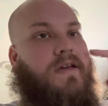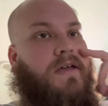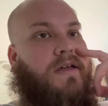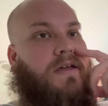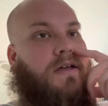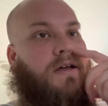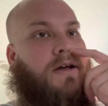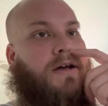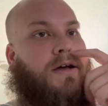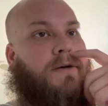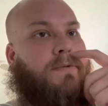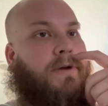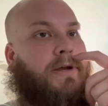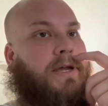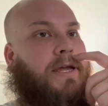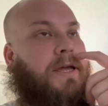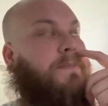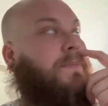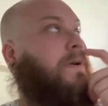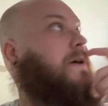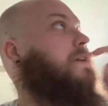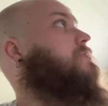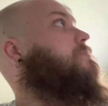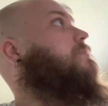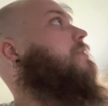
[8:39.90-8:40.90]
I
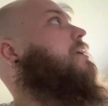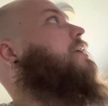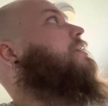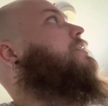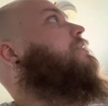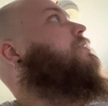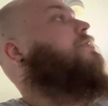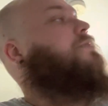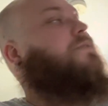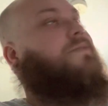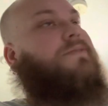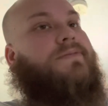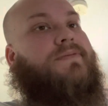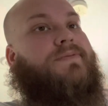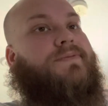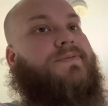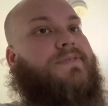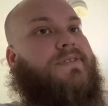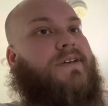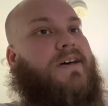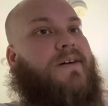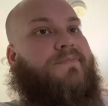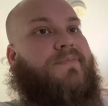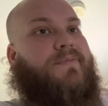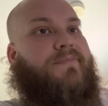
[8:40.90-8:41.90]
keep my
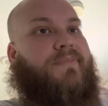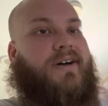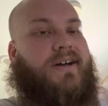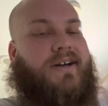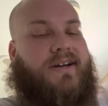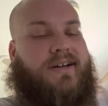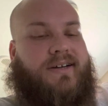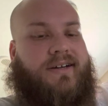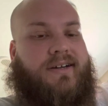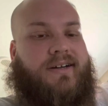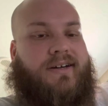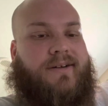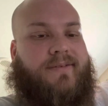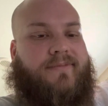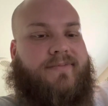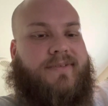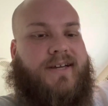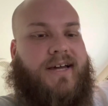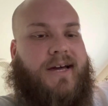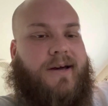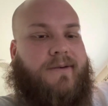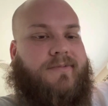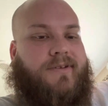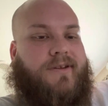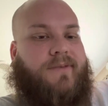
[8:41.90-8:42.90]
tobaccos up in my
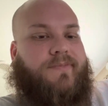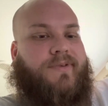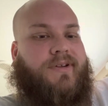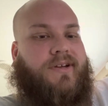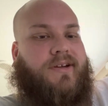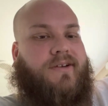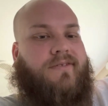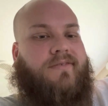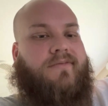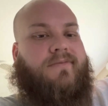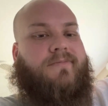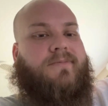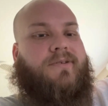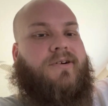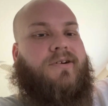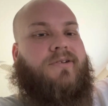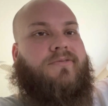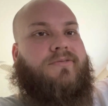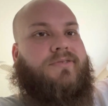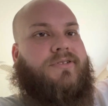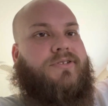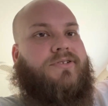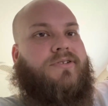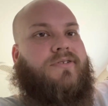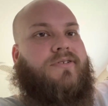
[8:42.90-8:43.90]
cabinet up here,
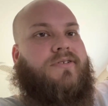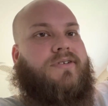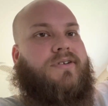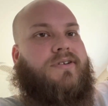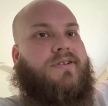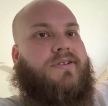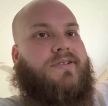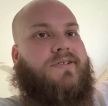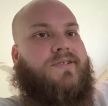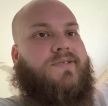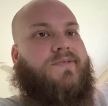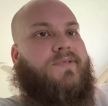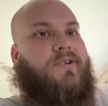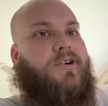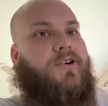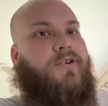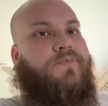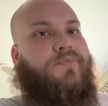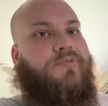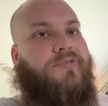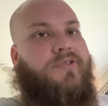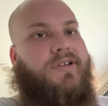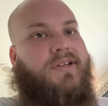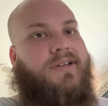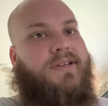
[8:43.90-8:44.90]
all in jars, all
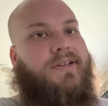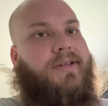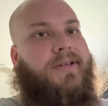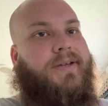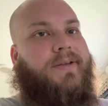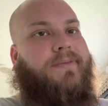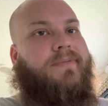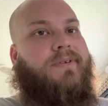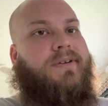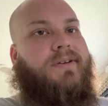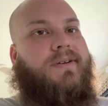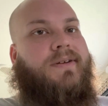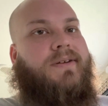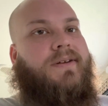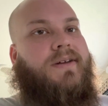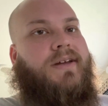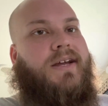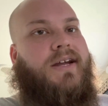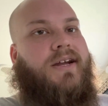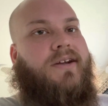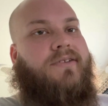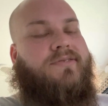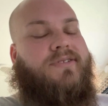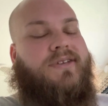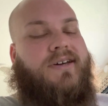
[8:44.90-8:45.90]
pretty
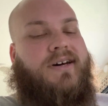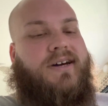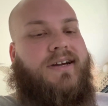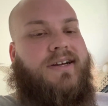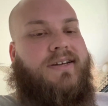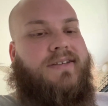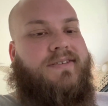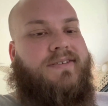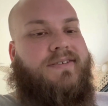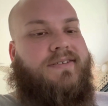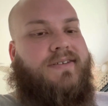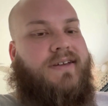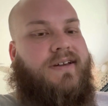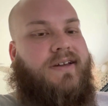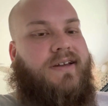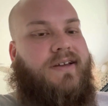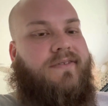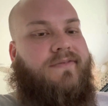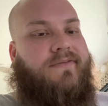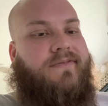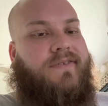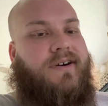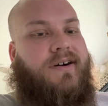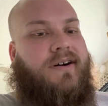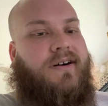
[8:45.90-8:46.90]
airtight and
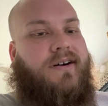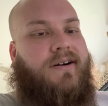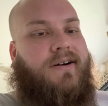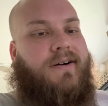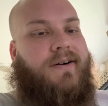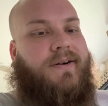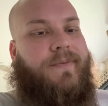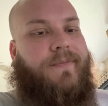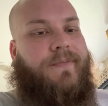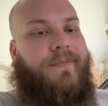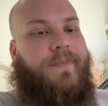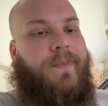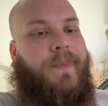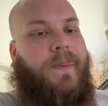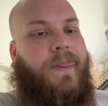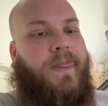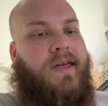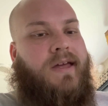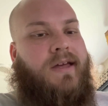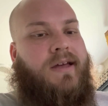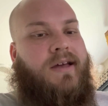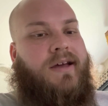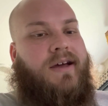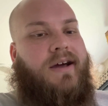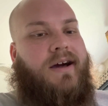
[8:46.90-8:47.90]
safe. I
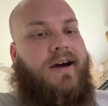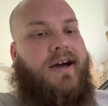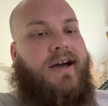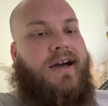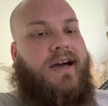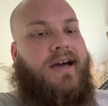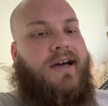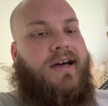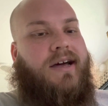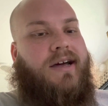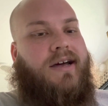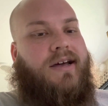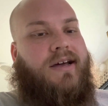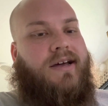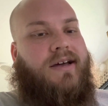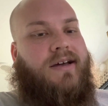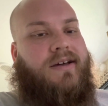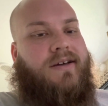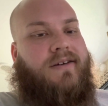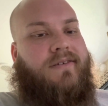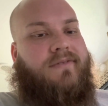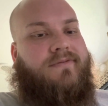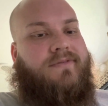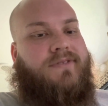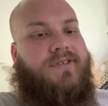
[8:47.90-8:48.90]

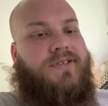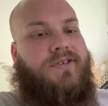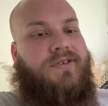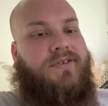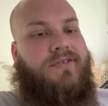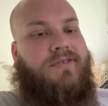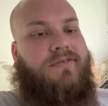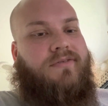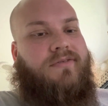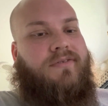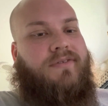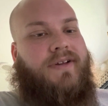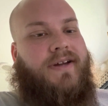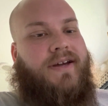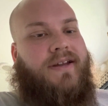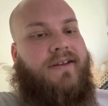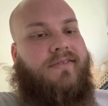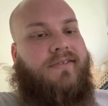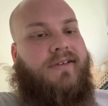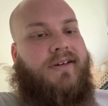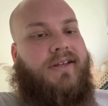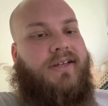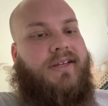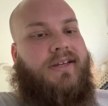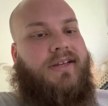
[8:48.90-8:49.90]
have 2 kind of
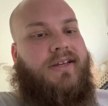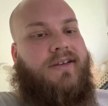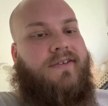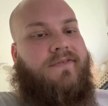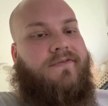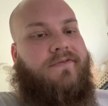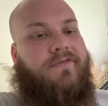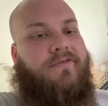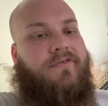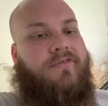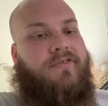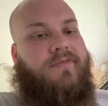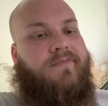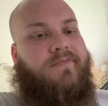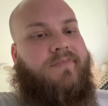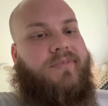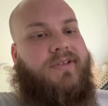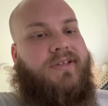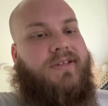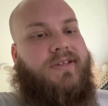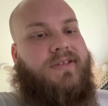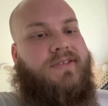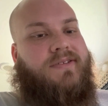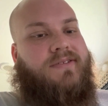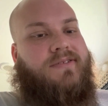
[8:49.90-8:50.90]
a lot of Kia Ford
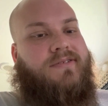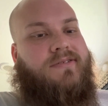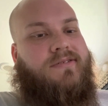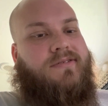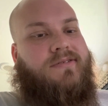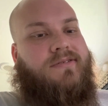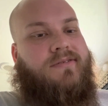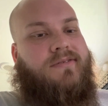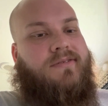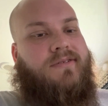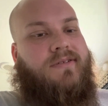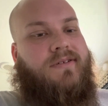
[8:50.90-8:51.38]
blends,